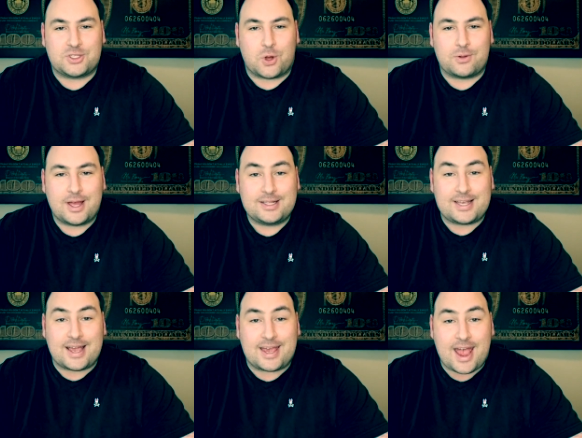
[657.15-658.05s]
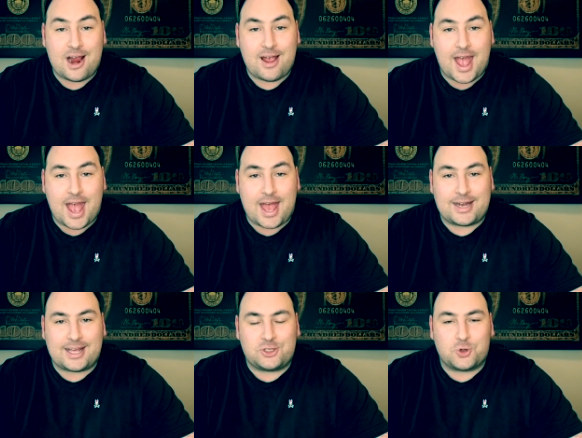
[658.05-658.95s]
So take care
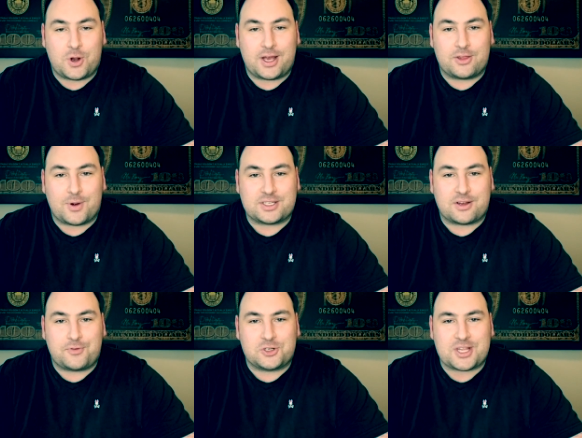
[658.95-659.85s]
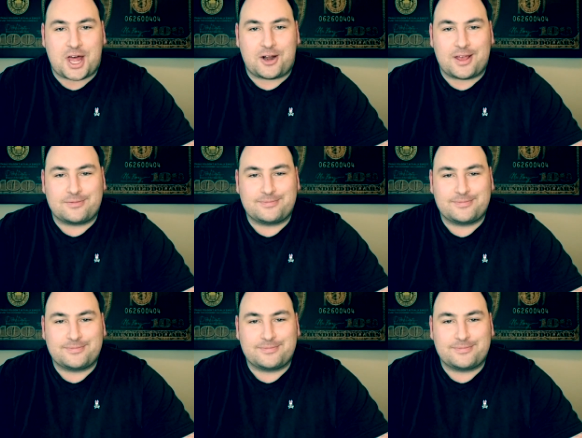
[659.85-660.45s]
and enjoy the rest of your Saturday.